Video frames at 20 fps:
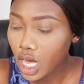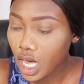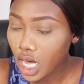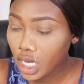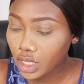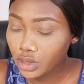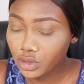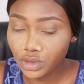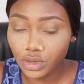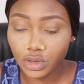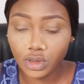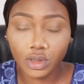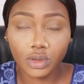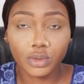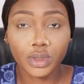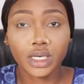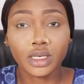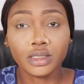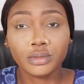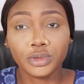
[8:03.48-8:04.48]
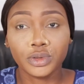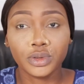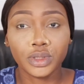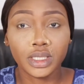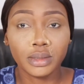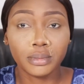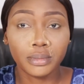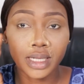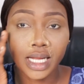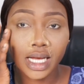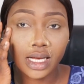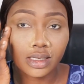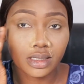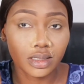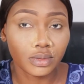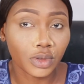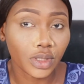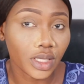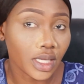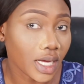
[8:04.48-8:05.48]
And so we are going to be doing
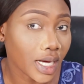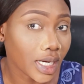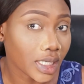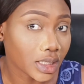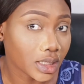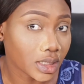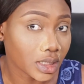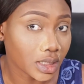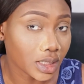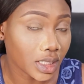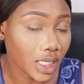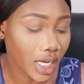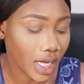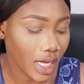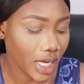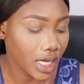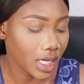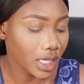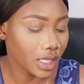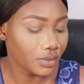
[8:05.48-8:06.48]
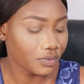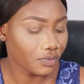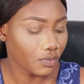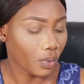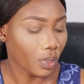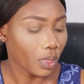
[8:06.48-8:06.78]
smoky eye today.